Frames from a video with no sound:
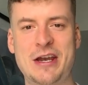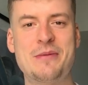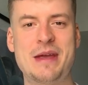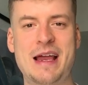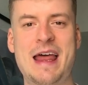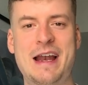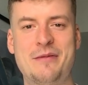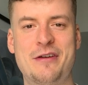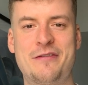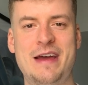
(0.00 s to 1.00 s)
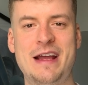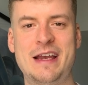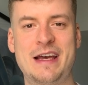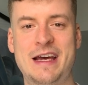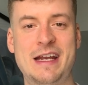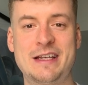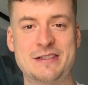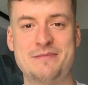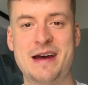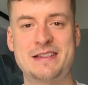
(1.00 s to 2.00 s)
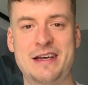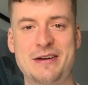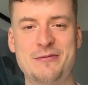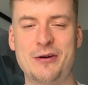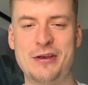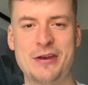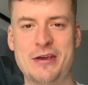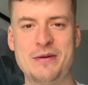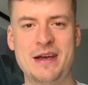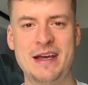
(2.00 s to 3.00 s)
to be an element of failure and it doesn't matter what you do,